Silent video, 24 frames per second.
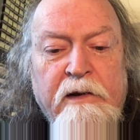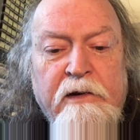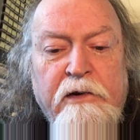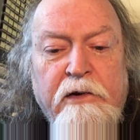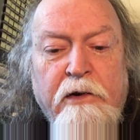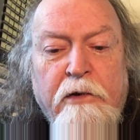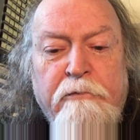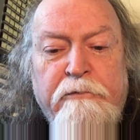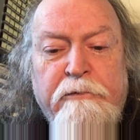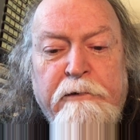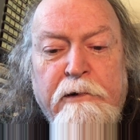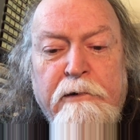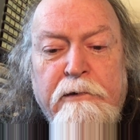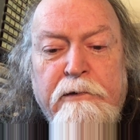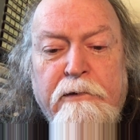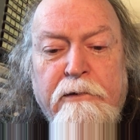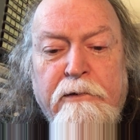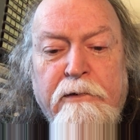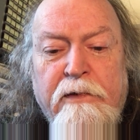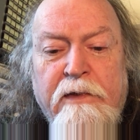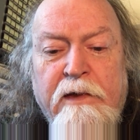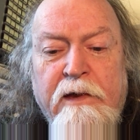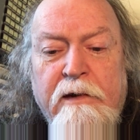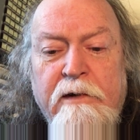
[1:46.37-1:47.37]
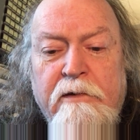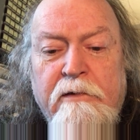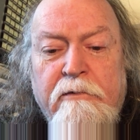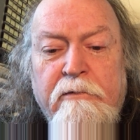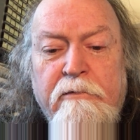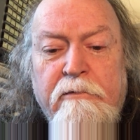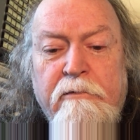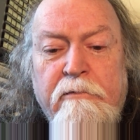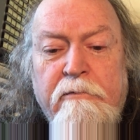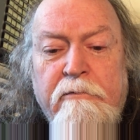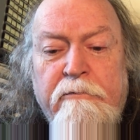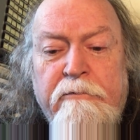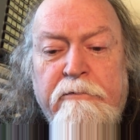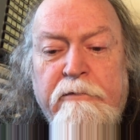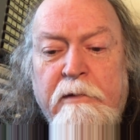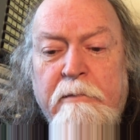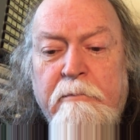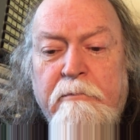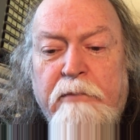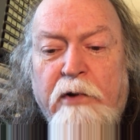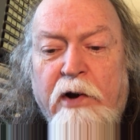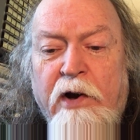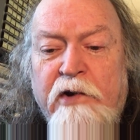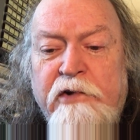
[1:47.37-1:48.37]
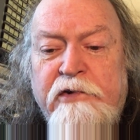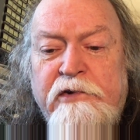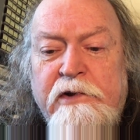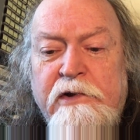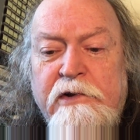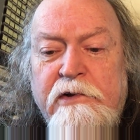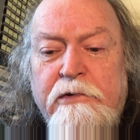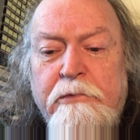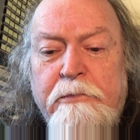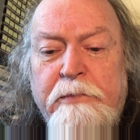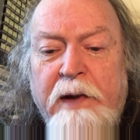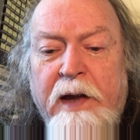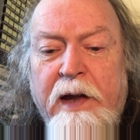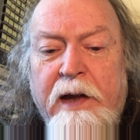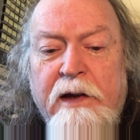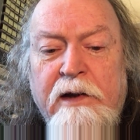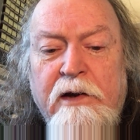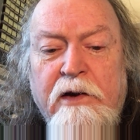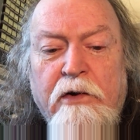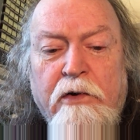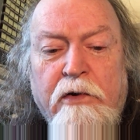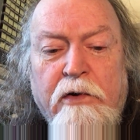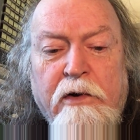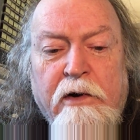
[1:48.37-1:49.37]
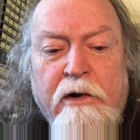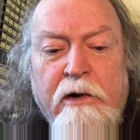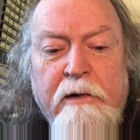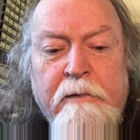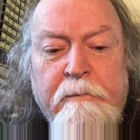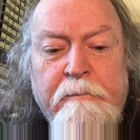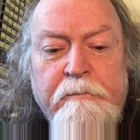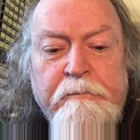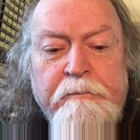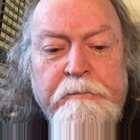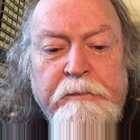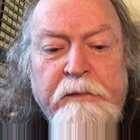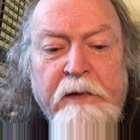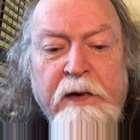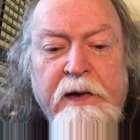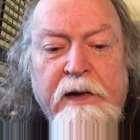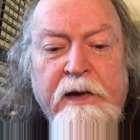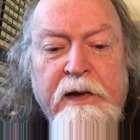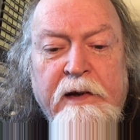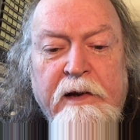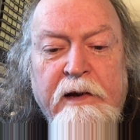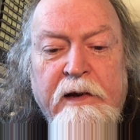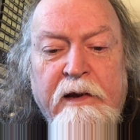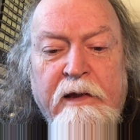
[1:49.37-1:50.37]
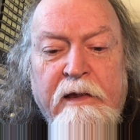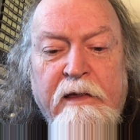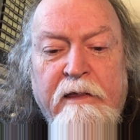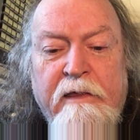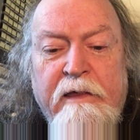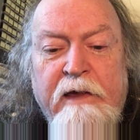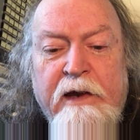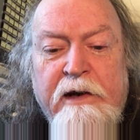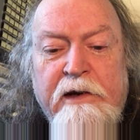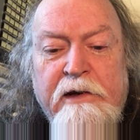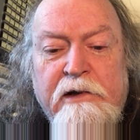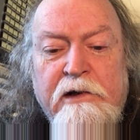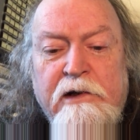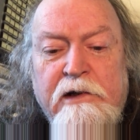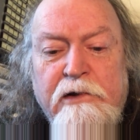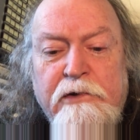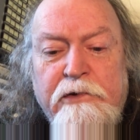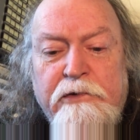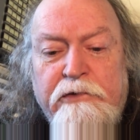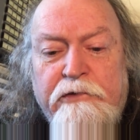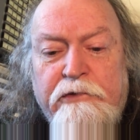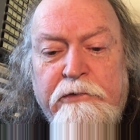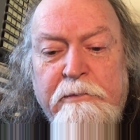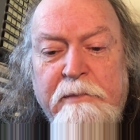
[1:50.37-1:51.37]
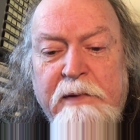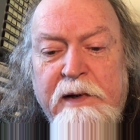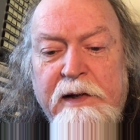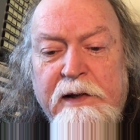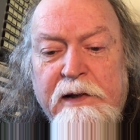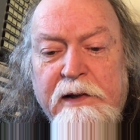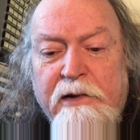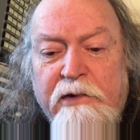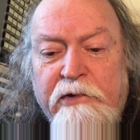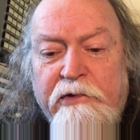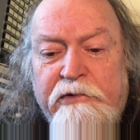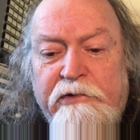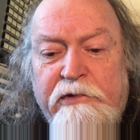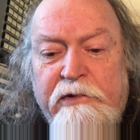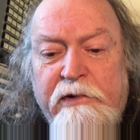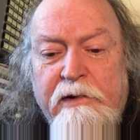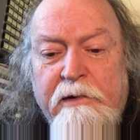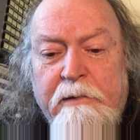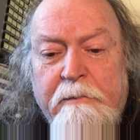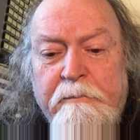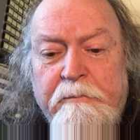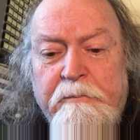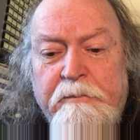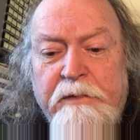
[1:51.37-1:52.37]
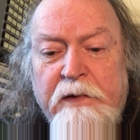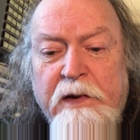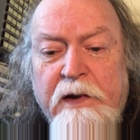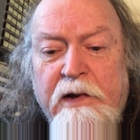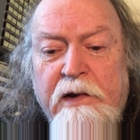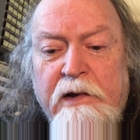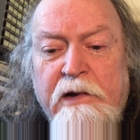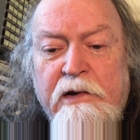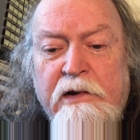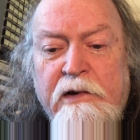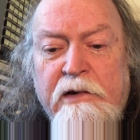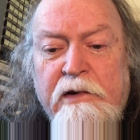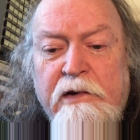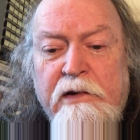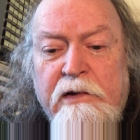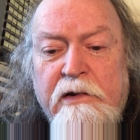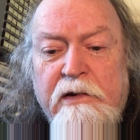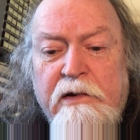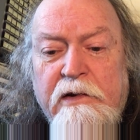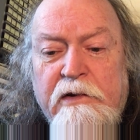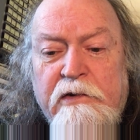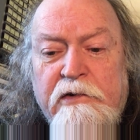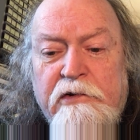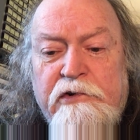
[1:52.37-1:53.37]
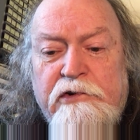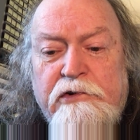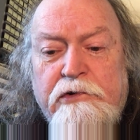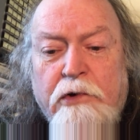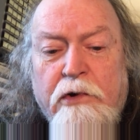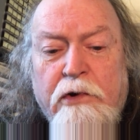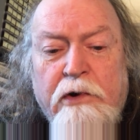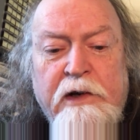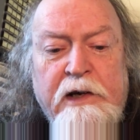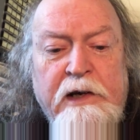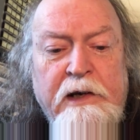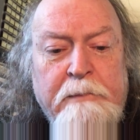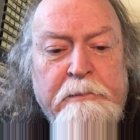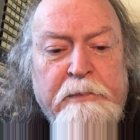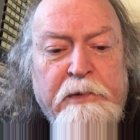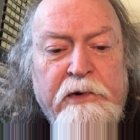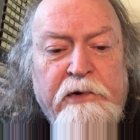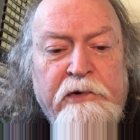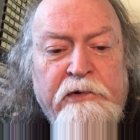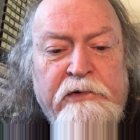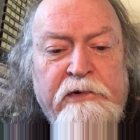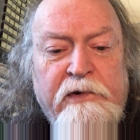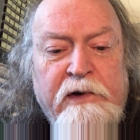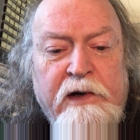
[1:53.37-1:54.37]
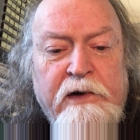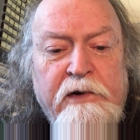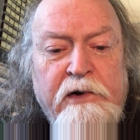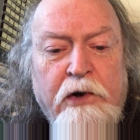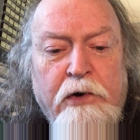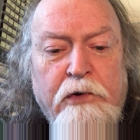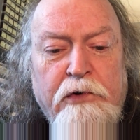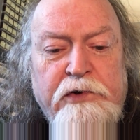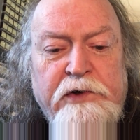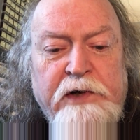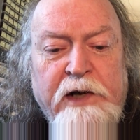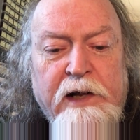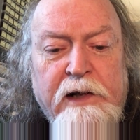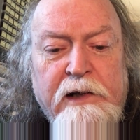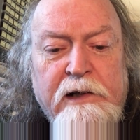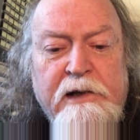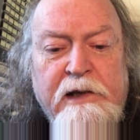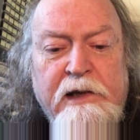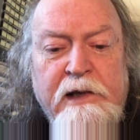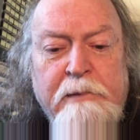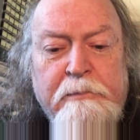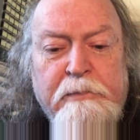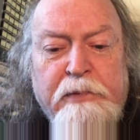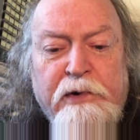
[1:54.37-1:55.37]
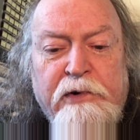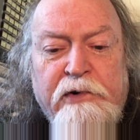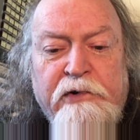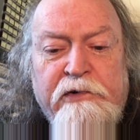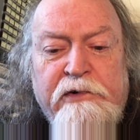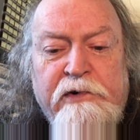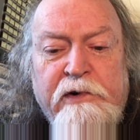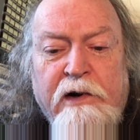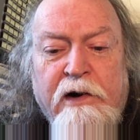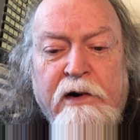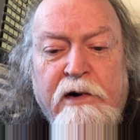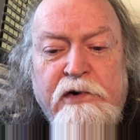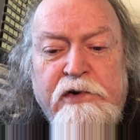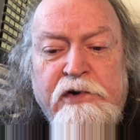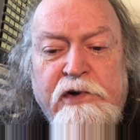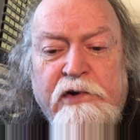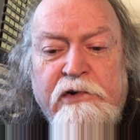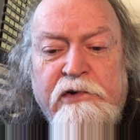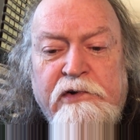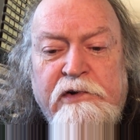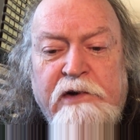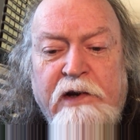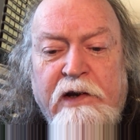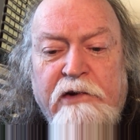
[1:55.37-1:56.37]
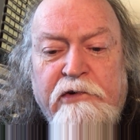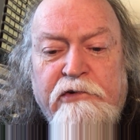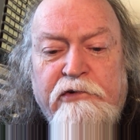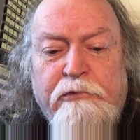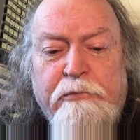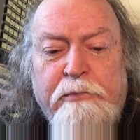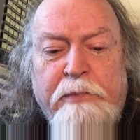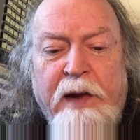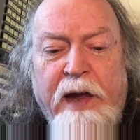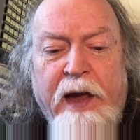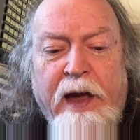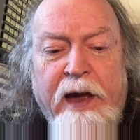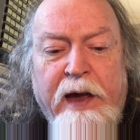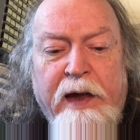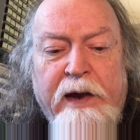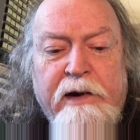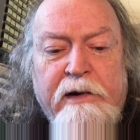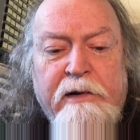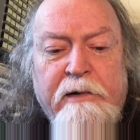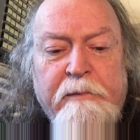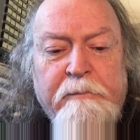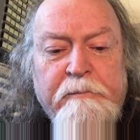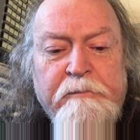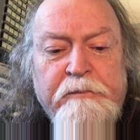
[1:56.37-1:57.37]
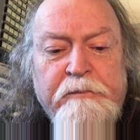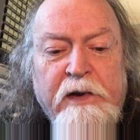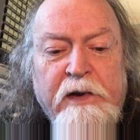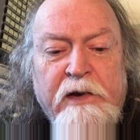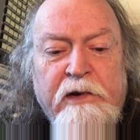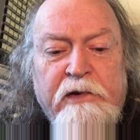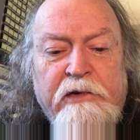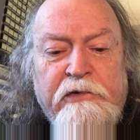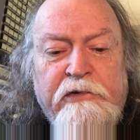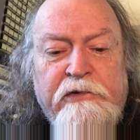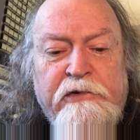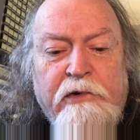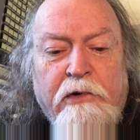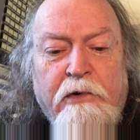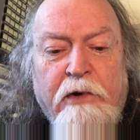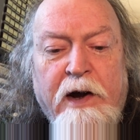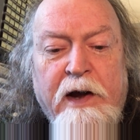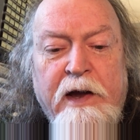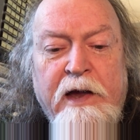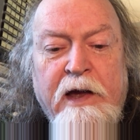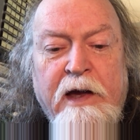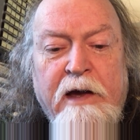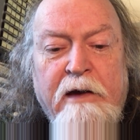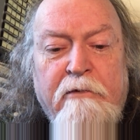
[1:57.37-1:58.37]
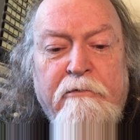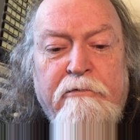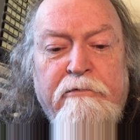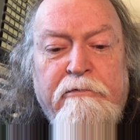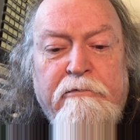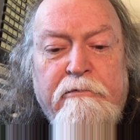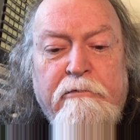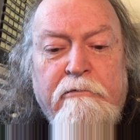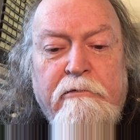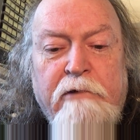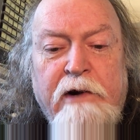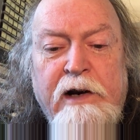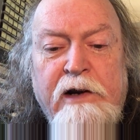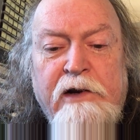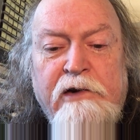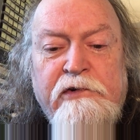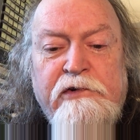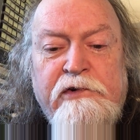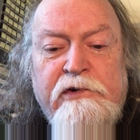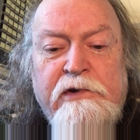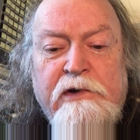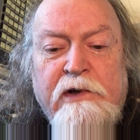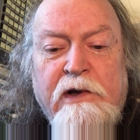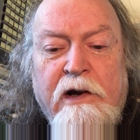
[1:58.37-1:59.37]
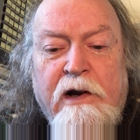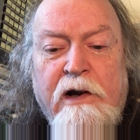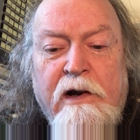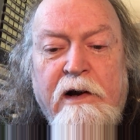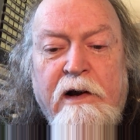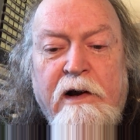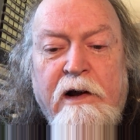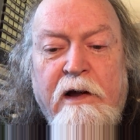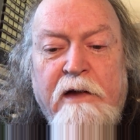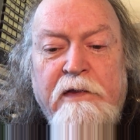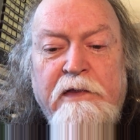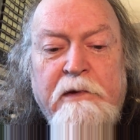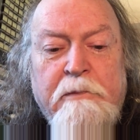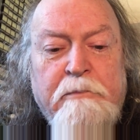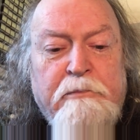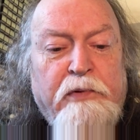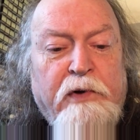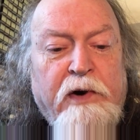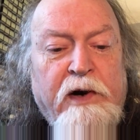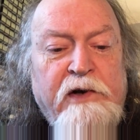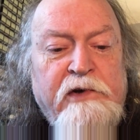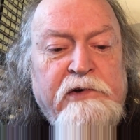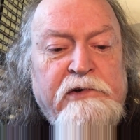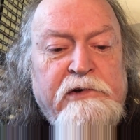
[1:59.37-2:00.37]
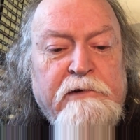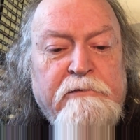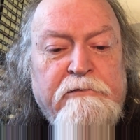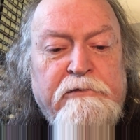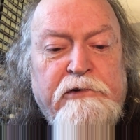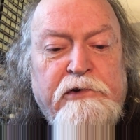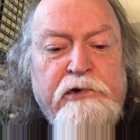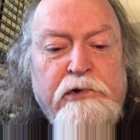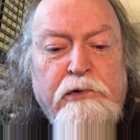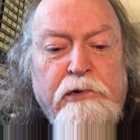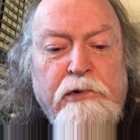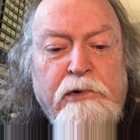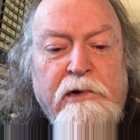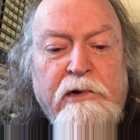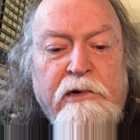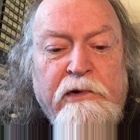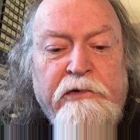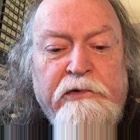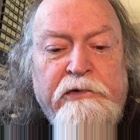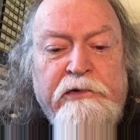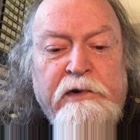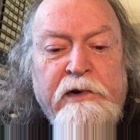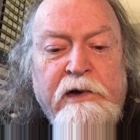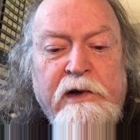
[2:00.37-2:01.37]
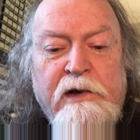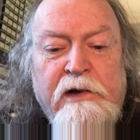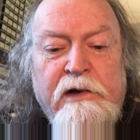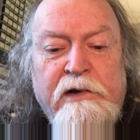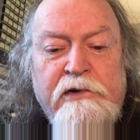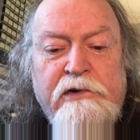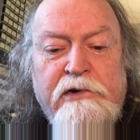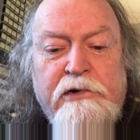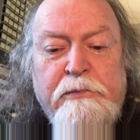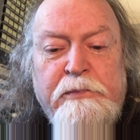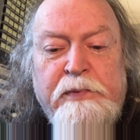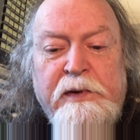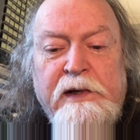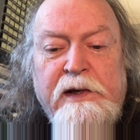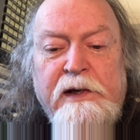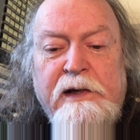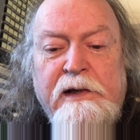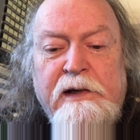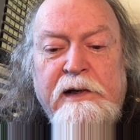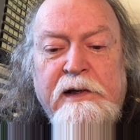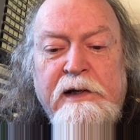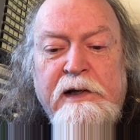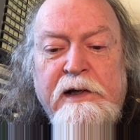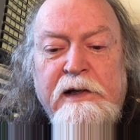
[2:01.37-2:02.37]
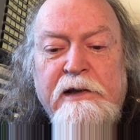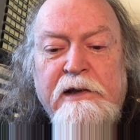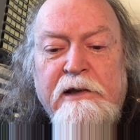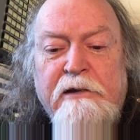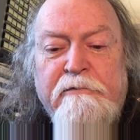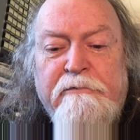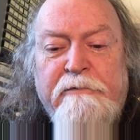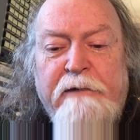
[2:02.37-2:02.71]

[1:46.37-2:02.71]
no further than from Boston to Bangor. That includes meals. Storekeepers and hotel keepers are just as bad. So I have raised on the price of tools to be in the